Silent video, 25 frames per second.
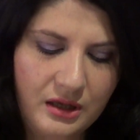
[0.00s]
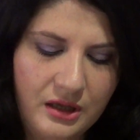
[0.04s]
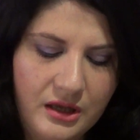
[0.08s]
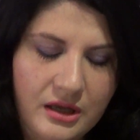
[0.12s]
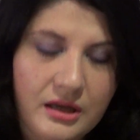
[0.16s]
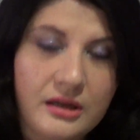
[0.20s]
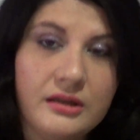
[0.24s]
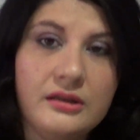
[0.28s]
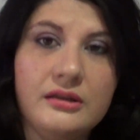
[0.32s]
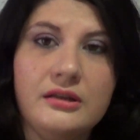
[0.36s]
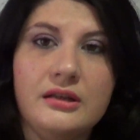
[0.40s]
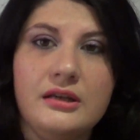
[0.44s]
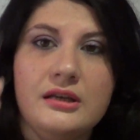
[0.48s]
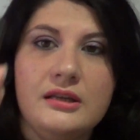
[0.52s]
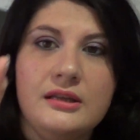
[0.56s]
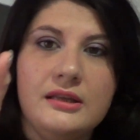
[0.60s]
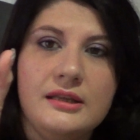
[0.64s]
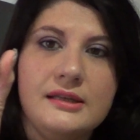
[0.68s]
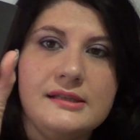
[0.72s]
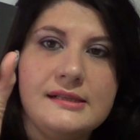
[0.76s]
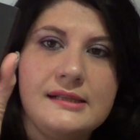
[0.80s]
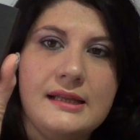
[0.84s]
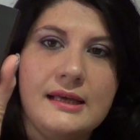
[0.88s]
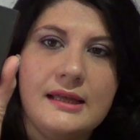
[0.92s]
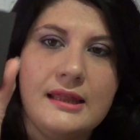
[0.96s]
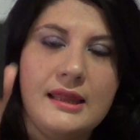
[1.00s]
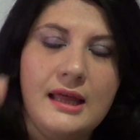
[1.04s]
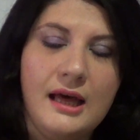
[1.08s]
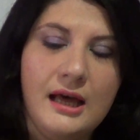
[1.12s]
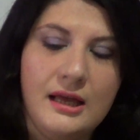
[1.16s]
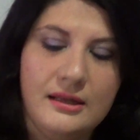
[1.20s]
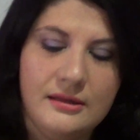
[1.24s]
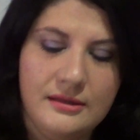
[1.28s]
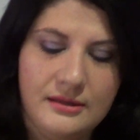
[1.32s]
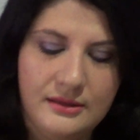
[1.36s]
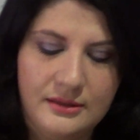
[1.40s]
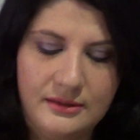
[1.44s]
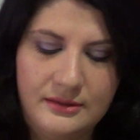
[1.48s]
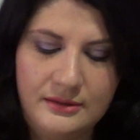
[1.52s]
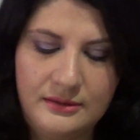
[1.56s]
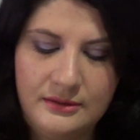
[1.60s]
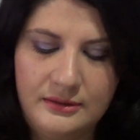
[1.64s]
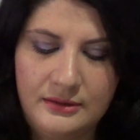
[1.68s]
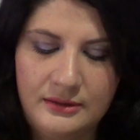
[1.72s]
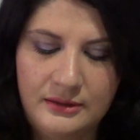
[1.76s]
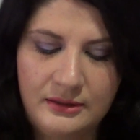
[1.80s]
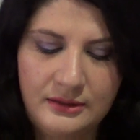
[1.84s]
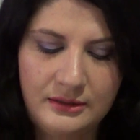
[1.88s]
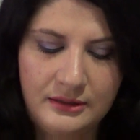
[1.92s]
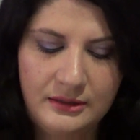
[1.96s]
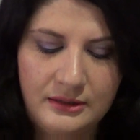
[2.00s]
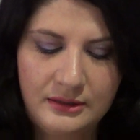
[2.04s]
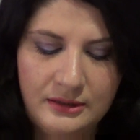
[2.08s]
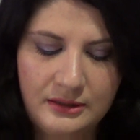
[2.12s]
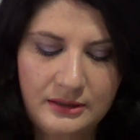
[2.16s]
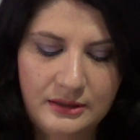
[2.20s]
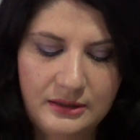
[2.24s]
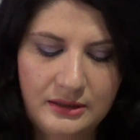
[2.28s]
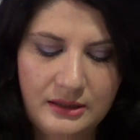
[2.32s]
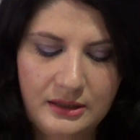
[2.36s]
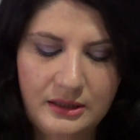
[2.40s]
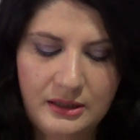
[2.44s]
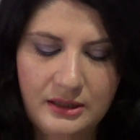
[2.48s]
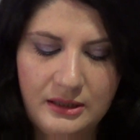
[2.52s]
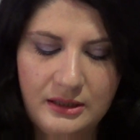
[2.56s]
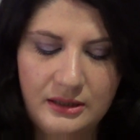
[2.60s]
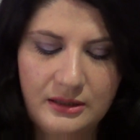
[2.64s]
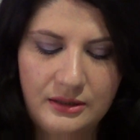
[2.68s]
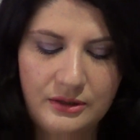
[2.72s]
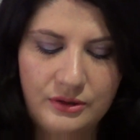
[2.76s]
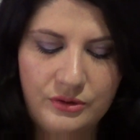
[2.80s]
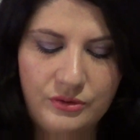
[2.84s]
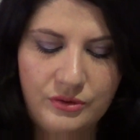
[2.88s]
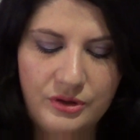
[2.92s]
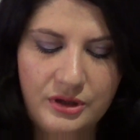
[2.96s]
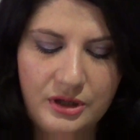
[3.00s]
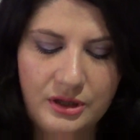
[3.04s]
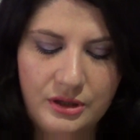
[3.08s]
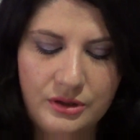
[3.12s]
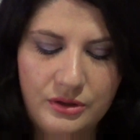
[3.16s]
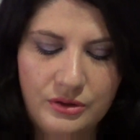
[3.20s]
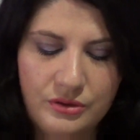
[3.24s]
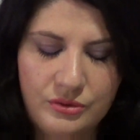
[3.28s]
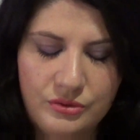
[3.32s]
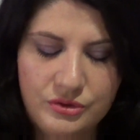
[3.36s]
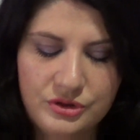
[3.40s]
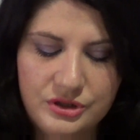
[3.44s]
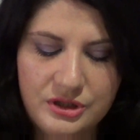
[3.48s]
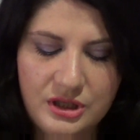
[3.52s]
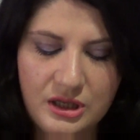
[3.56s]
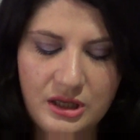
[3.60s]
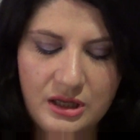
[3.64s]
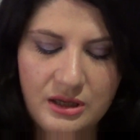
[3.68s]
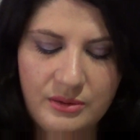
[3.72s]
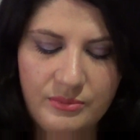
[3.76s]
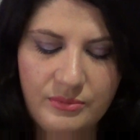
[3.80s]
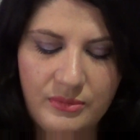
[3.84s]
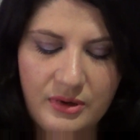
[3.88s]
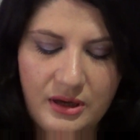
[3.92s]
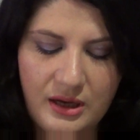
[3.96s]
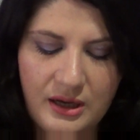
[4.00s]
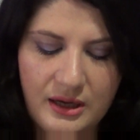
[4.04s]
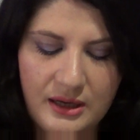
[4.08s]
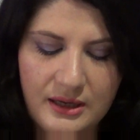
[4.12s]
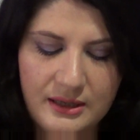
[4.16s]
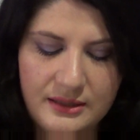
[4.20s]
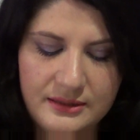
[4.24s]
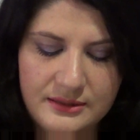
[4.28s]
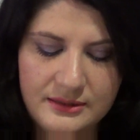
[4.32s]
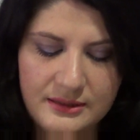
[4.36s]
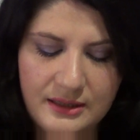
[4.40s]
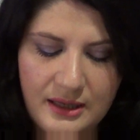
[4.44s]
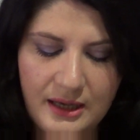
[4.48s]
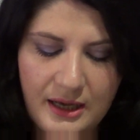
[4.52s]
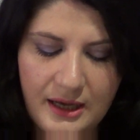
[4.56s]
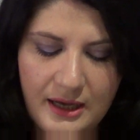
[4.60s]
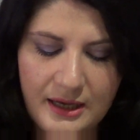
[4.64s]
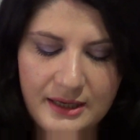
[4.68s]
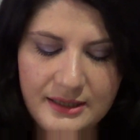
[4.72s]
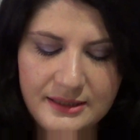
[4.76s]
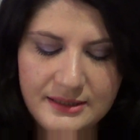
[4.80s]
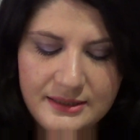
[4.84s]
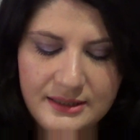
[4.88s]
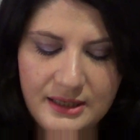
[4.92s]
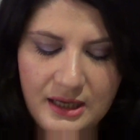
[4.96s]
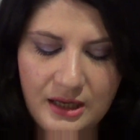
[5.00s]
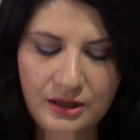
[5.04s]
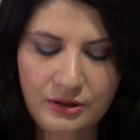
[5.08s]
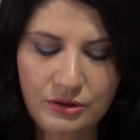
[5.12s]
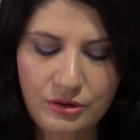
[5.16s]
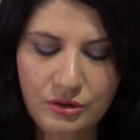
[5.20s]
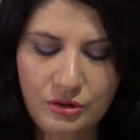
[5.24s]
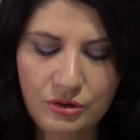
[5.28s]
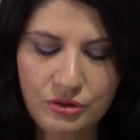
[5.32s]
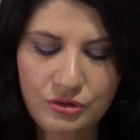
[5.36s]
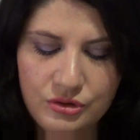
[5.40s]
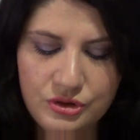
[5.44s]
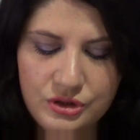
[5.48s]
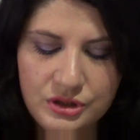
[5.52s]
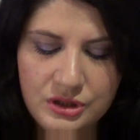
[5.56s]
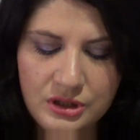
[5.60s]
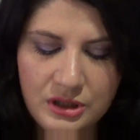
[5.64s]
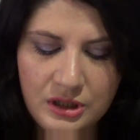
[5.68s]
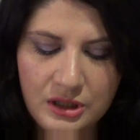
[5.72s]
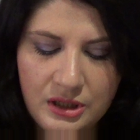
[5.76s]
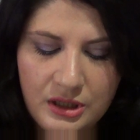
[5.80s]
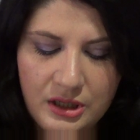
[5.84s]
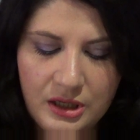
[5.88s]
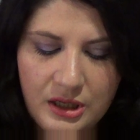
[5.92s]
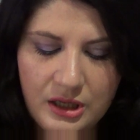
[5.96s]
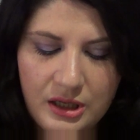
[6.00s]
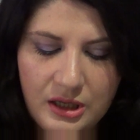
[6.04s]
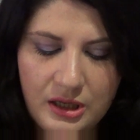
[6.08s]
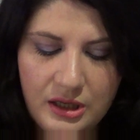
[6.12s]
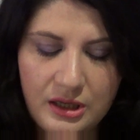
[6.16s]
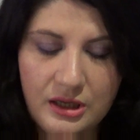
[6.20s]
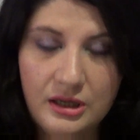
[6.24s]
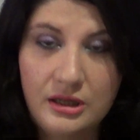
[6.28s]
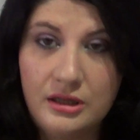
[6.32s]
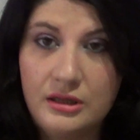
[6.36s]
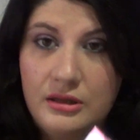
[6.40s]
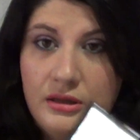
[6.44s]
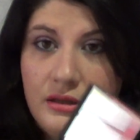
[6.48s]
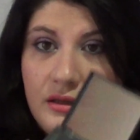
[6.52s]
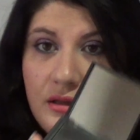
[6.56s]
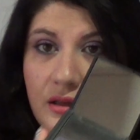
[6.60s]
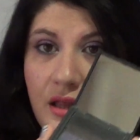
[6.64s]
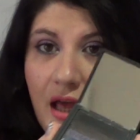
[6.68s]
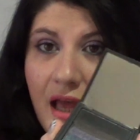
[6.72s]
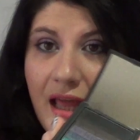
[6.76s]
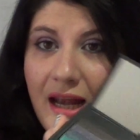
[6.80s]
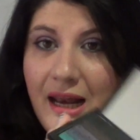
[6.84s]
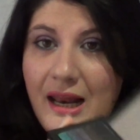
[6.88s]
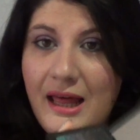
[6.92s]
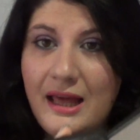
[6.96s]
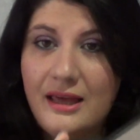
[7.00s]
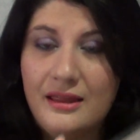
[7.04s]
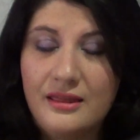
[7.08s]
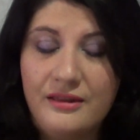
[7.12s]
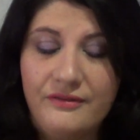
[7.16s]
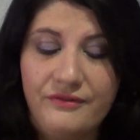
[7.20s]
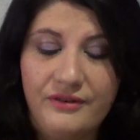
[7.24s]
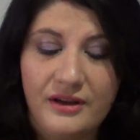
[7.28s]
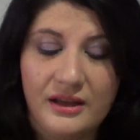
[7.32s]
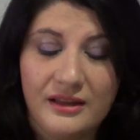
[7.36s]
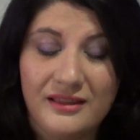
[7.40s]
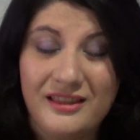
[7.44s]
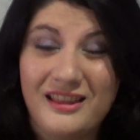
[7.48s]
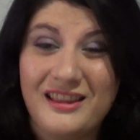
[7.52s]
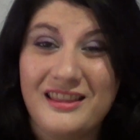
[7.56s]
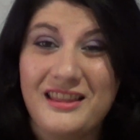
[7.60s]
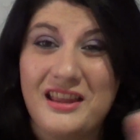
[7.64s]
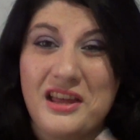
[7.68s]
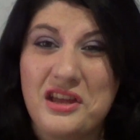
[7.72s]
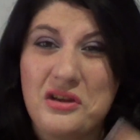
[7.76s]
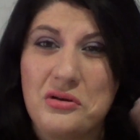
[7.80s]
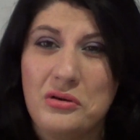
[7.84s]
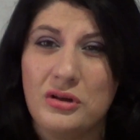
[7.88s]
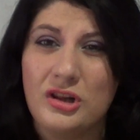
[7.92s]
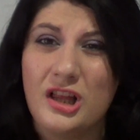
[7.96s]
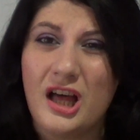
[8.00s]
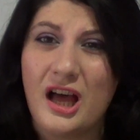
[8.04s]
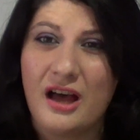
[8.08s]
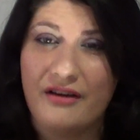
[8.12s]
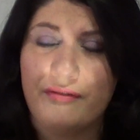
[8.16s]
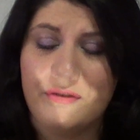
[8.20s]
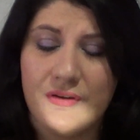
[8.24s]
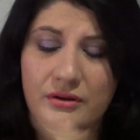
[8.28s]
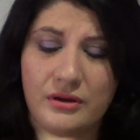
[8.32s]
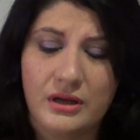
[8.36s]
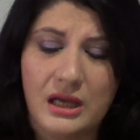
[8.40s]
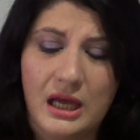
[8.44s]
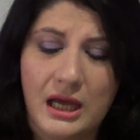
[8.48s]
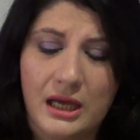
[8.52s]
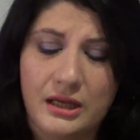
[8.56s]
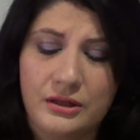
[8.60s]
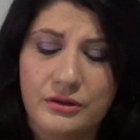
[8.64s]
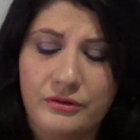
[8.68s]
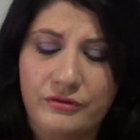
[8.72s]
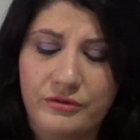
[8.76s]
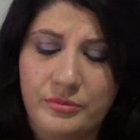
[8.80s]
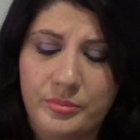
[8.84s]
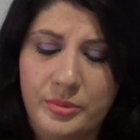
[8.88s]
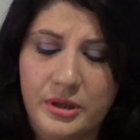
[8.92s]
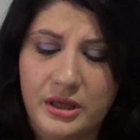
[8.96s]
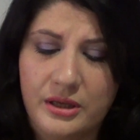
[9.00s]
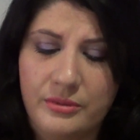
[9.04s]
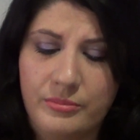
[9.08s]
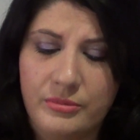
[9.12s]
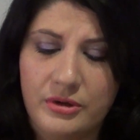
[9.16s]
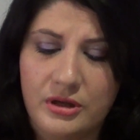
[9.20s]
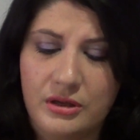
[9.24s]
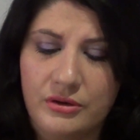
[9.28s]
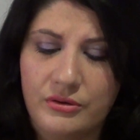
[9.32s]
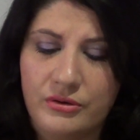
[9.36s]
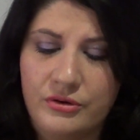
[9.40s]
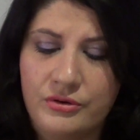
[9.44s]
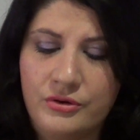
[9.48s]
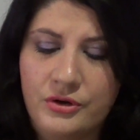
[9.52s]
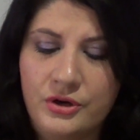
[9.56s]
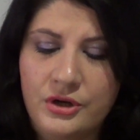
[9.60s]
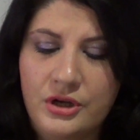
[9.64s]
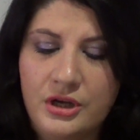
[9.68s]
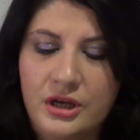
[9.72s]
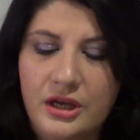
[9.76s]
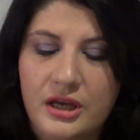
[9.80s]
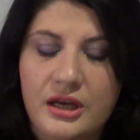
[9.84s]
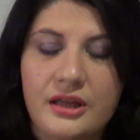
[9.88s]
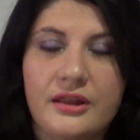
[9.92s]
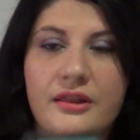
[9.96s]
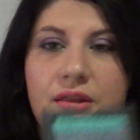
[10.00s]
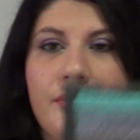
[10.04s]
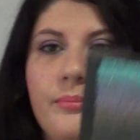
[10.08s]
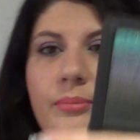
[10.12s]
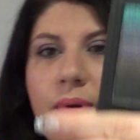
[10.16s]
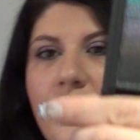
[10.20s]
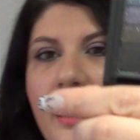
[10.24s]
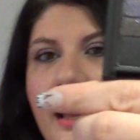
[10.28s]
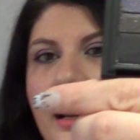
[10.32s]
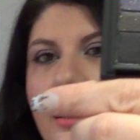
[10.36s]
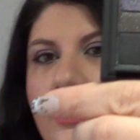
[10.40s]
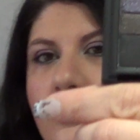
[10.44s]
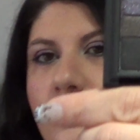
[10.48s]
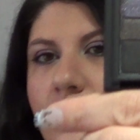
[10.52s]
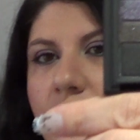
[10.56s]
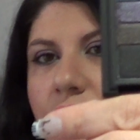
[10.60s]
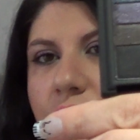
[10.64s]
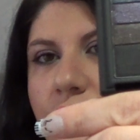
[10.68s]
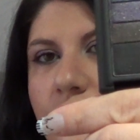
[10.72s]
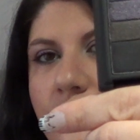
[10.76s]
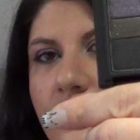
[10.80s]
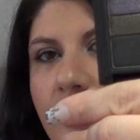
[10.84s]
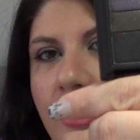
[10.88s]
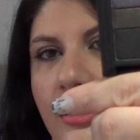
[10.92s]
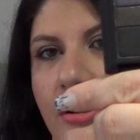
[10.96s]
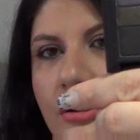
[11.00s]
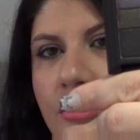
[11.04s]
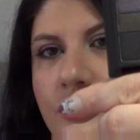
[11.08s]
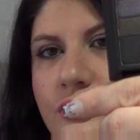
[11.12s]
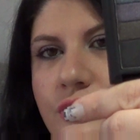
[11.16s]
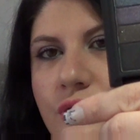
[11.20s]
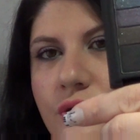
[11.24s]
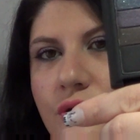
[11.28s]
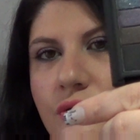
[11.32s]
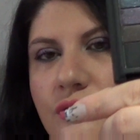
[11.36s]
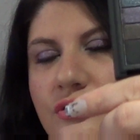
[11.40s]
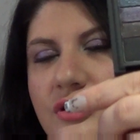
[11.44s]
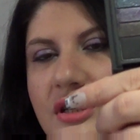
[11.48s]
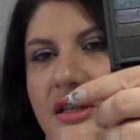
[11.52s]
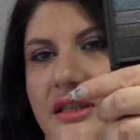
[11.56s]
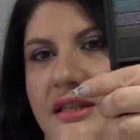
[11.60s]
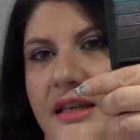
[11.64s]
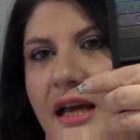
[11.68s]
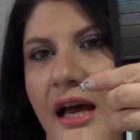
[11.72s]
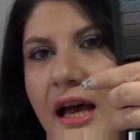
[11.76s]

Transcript: and it is like that. And you can use them as eyeshadows, and I like the fact that they all have a kind of a big mirror. And the black one you can also use as